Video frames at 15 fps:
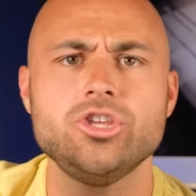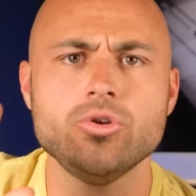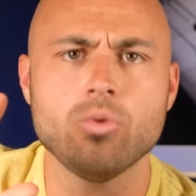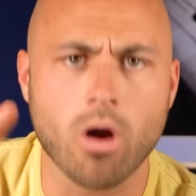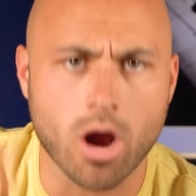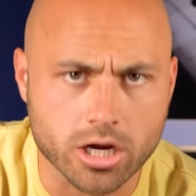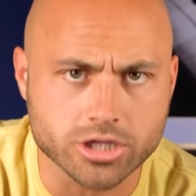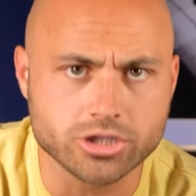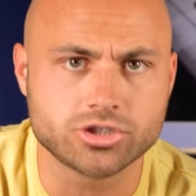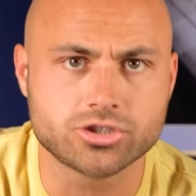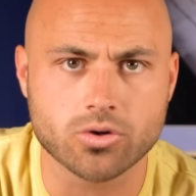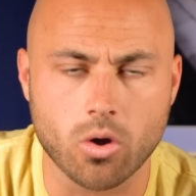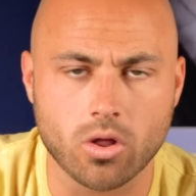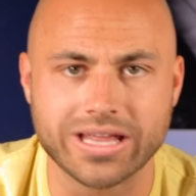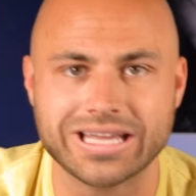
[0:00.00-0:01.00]
you are
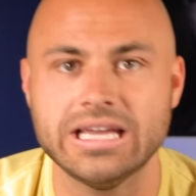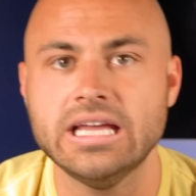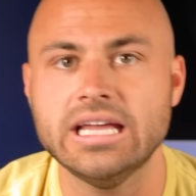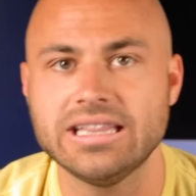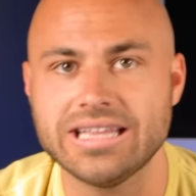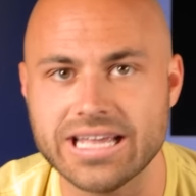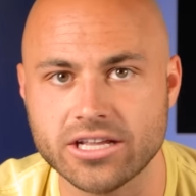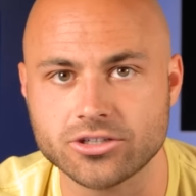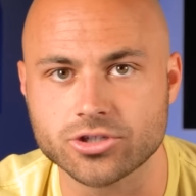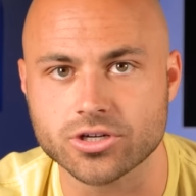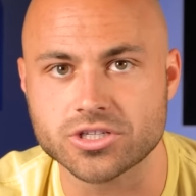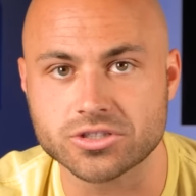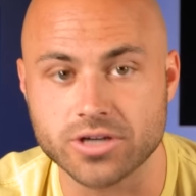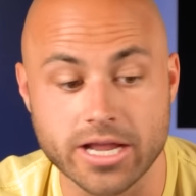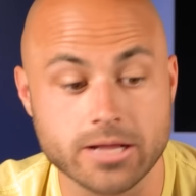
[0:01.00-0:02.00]
controlling the
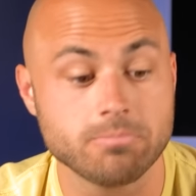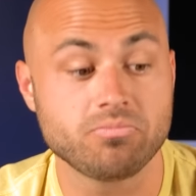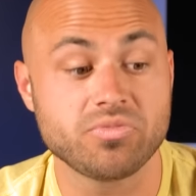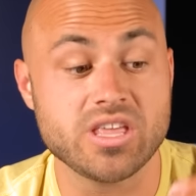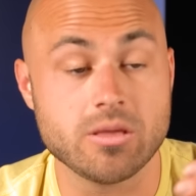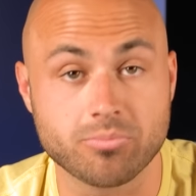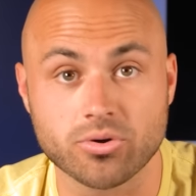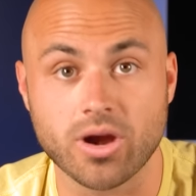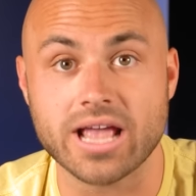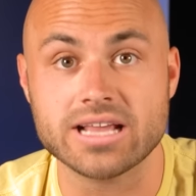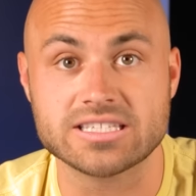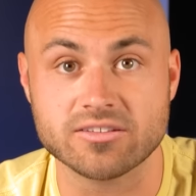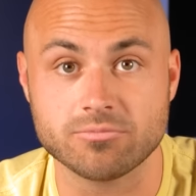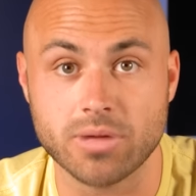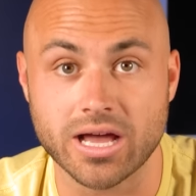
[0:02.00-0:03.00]
interest rate, the
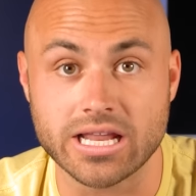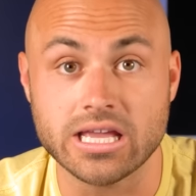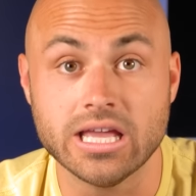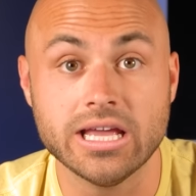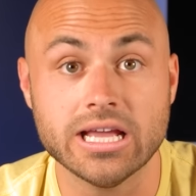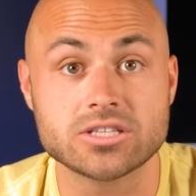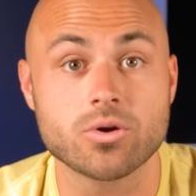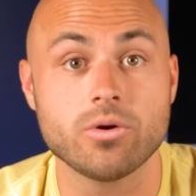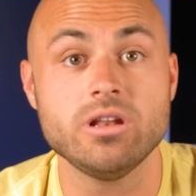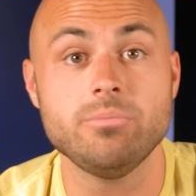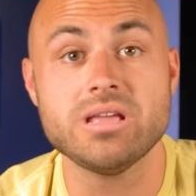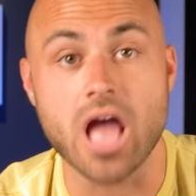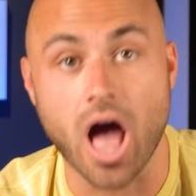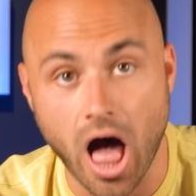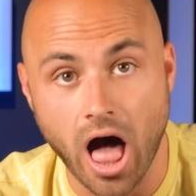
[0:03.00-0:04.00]
price of money, it's going to
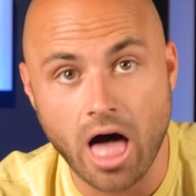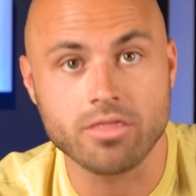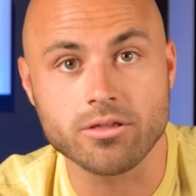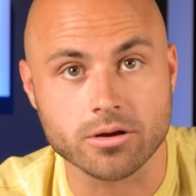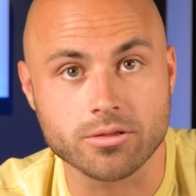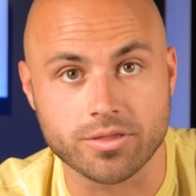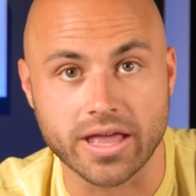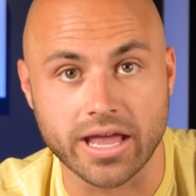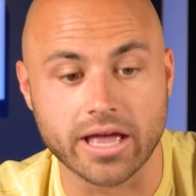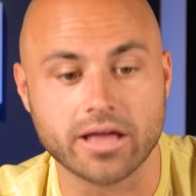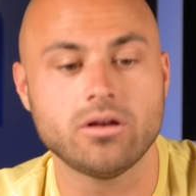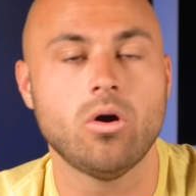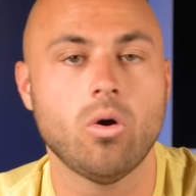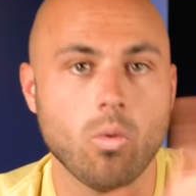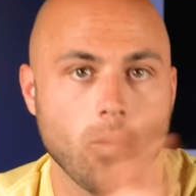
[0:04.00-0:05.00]
be other
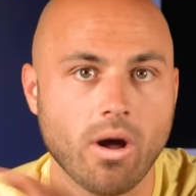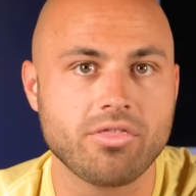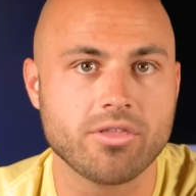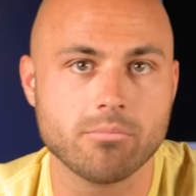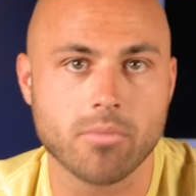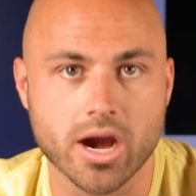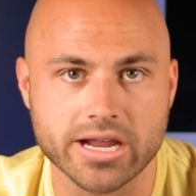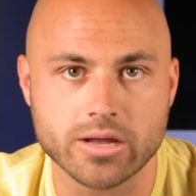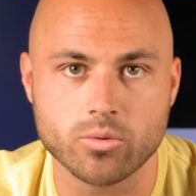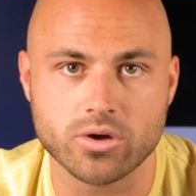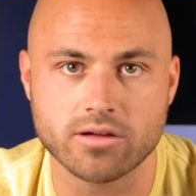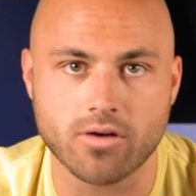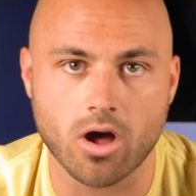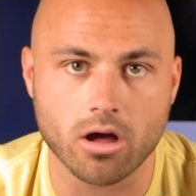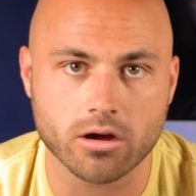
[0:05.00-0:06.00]
than what the market would
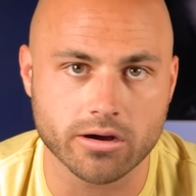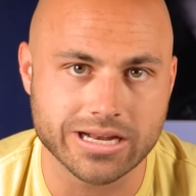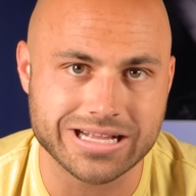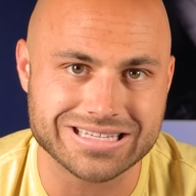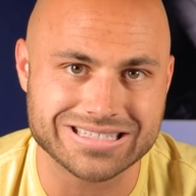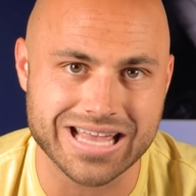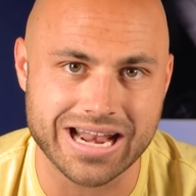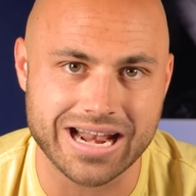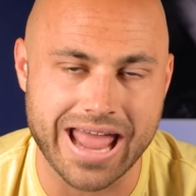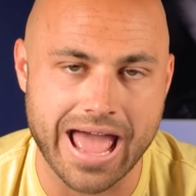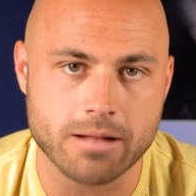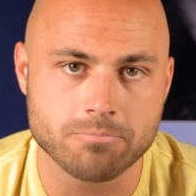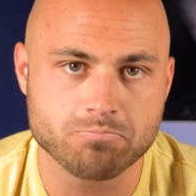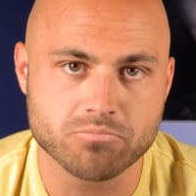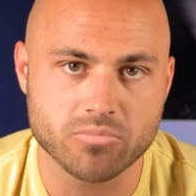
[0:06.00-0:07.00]
have already set it
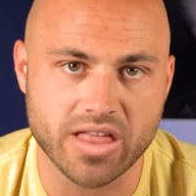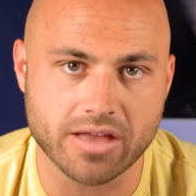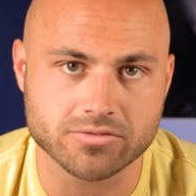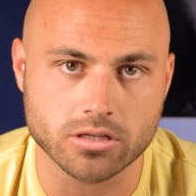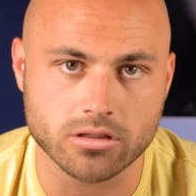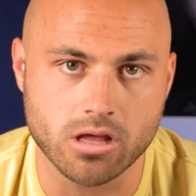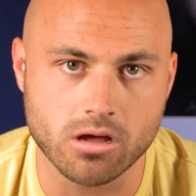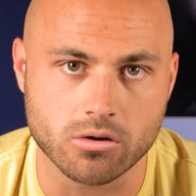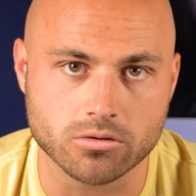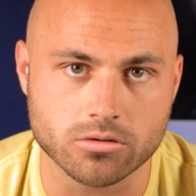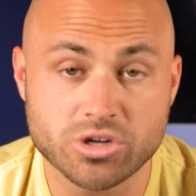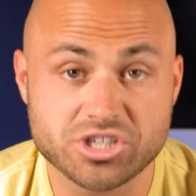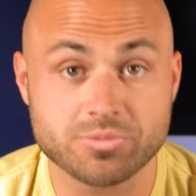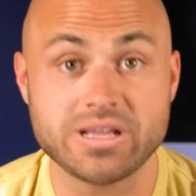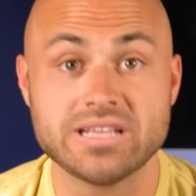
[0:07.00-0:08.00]
at left alone,
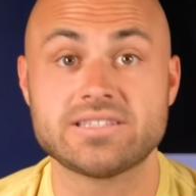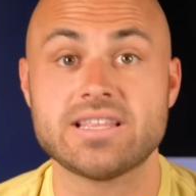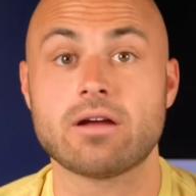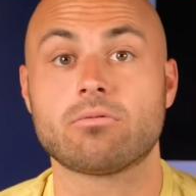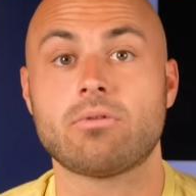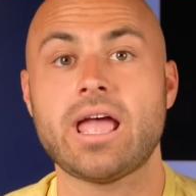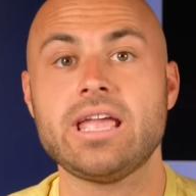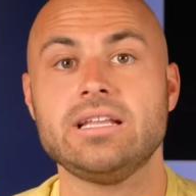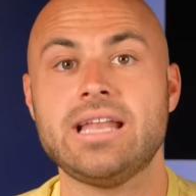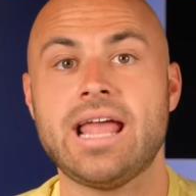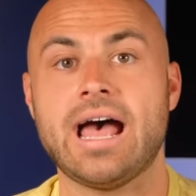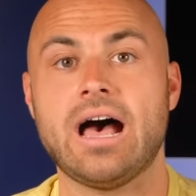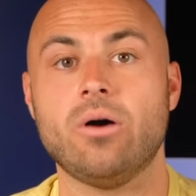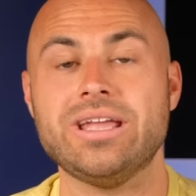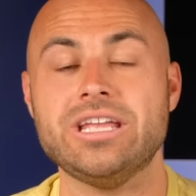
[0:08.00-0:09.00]
which means that right
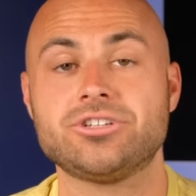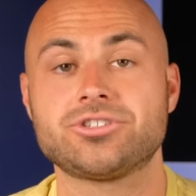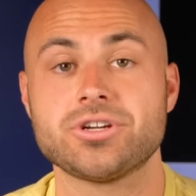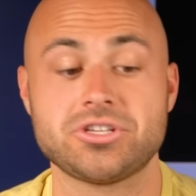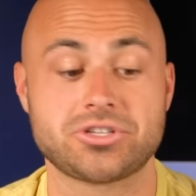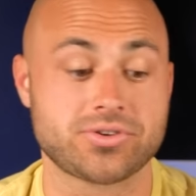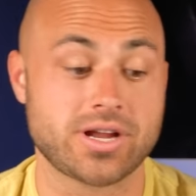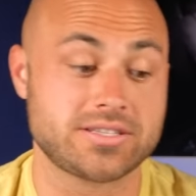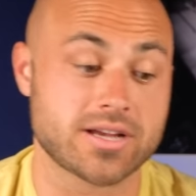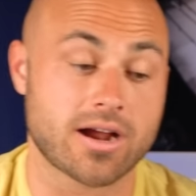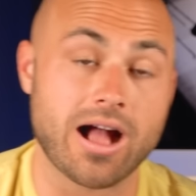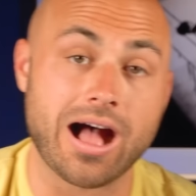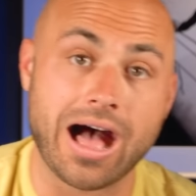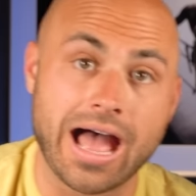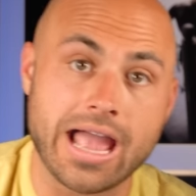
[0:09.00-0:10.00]
now interest rates
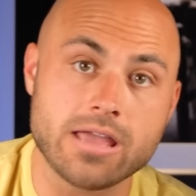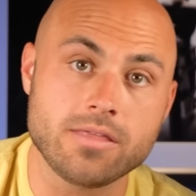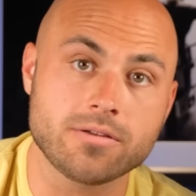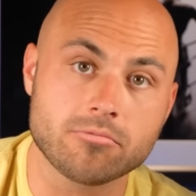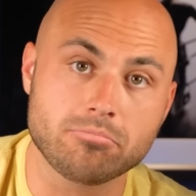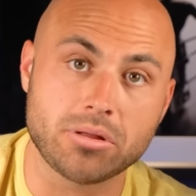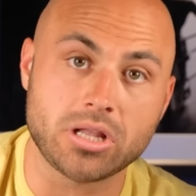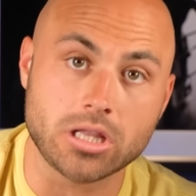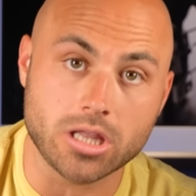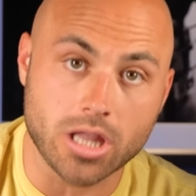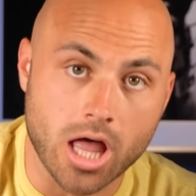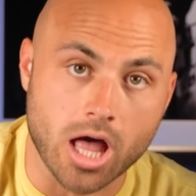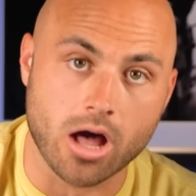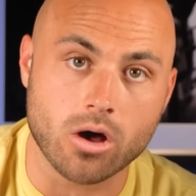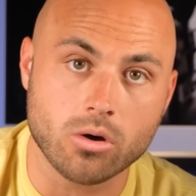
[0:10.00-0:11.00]
are either
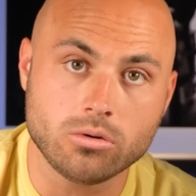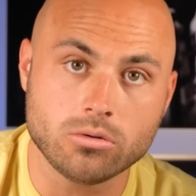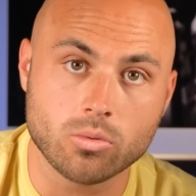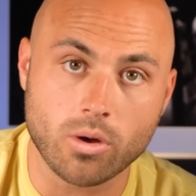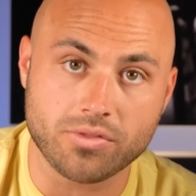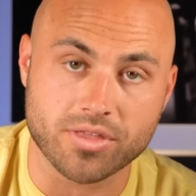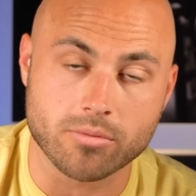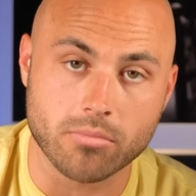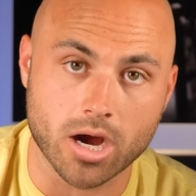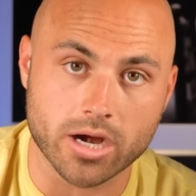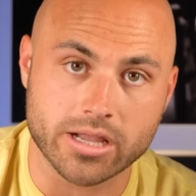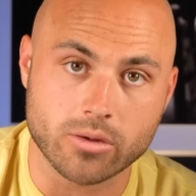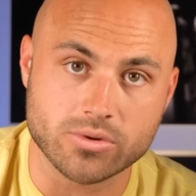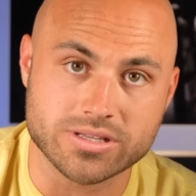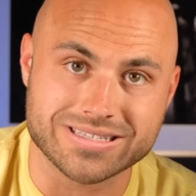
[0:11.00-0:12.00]
below what the
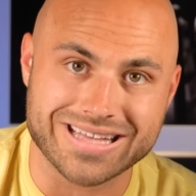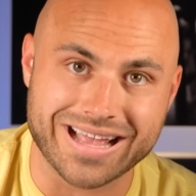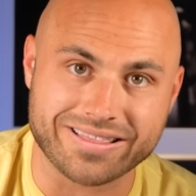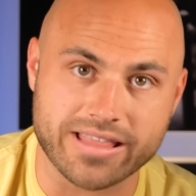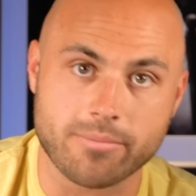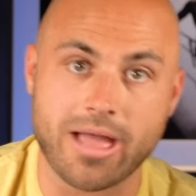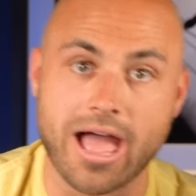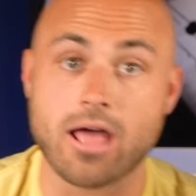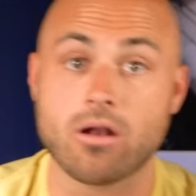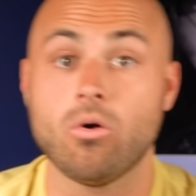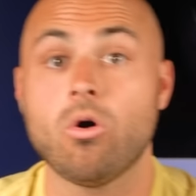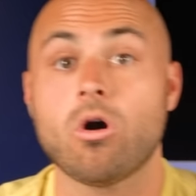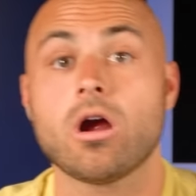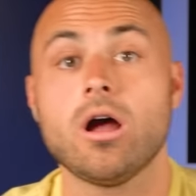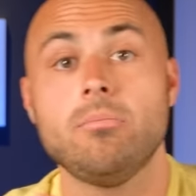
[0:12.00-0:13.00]
market would set them at
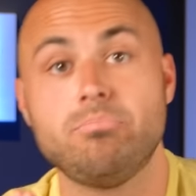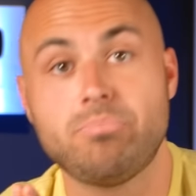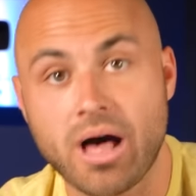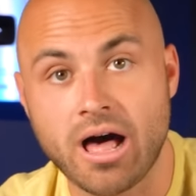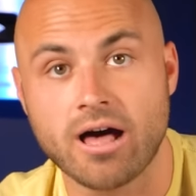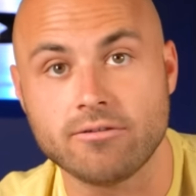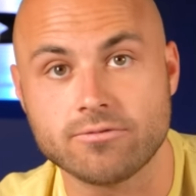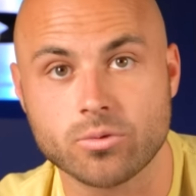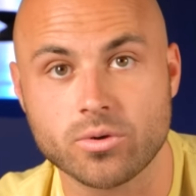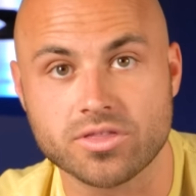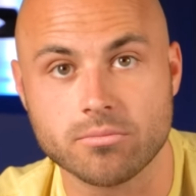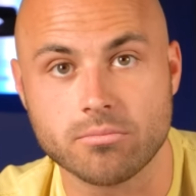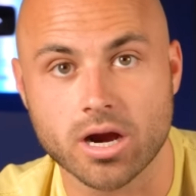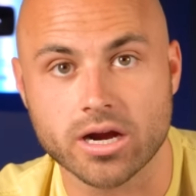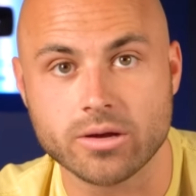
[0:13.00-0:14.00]
or above what
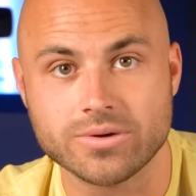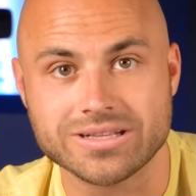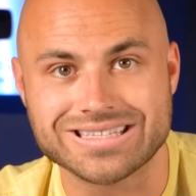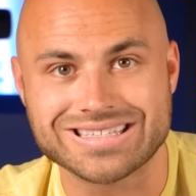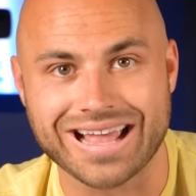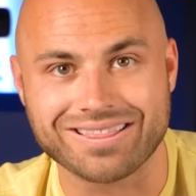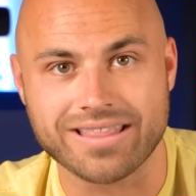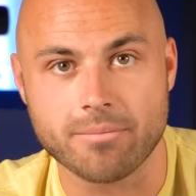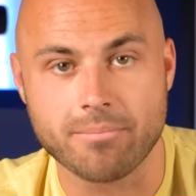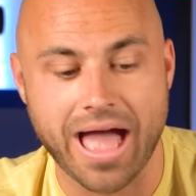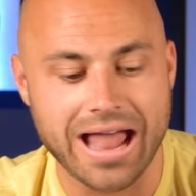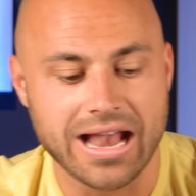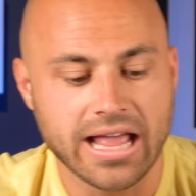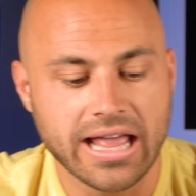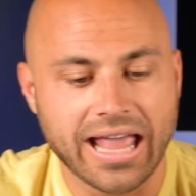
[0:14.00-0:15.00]
the market would set them at.